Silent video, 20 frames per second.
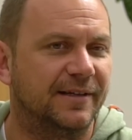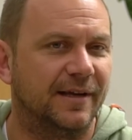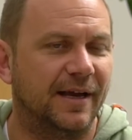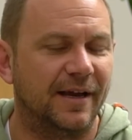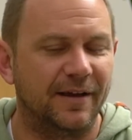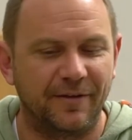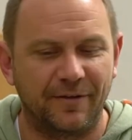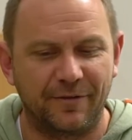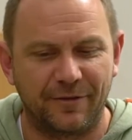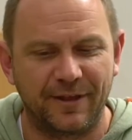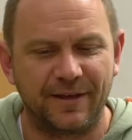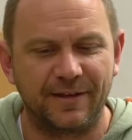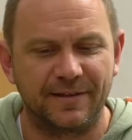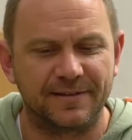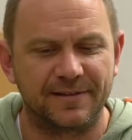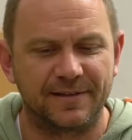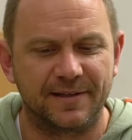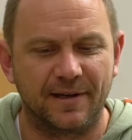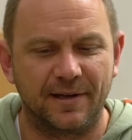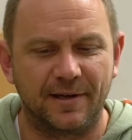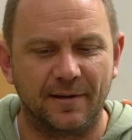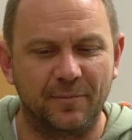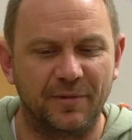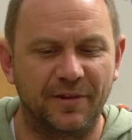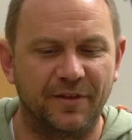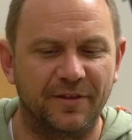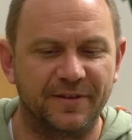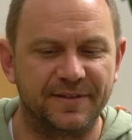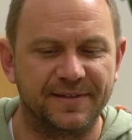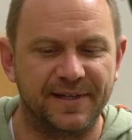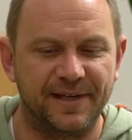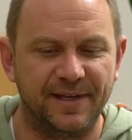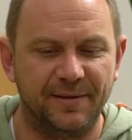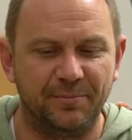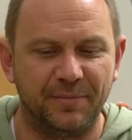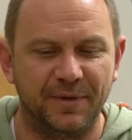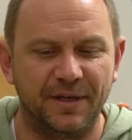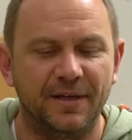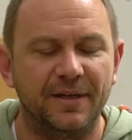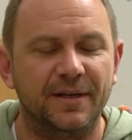I think it's a little bit the
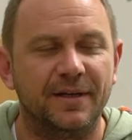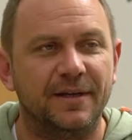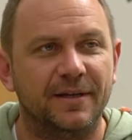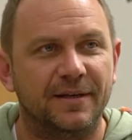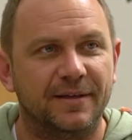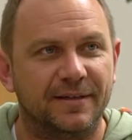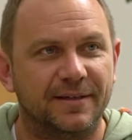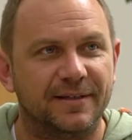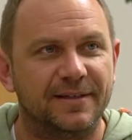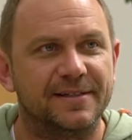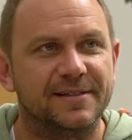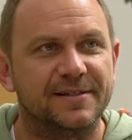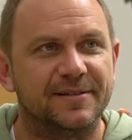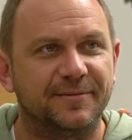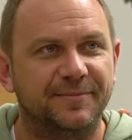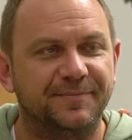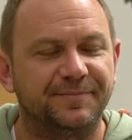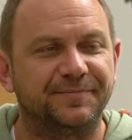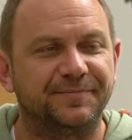same. Yes.